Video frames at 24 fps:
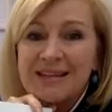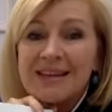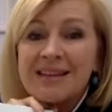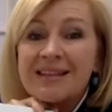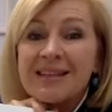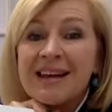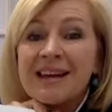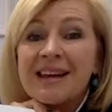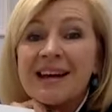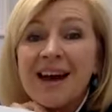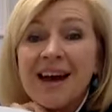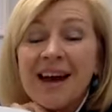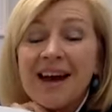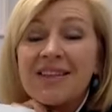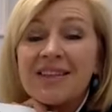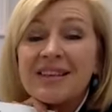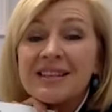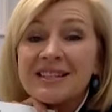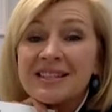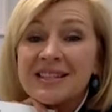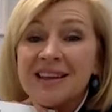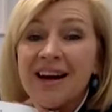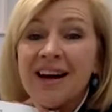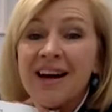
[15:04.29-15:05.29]
then
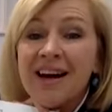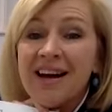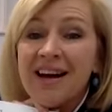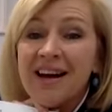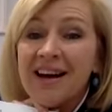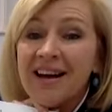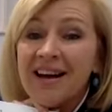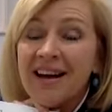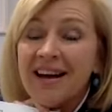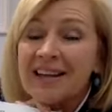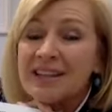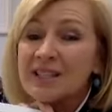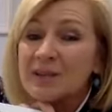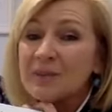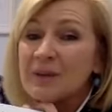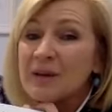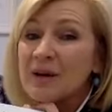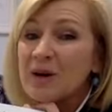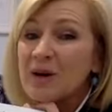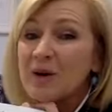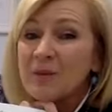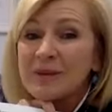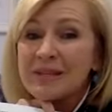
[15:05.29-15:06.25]
others are as well.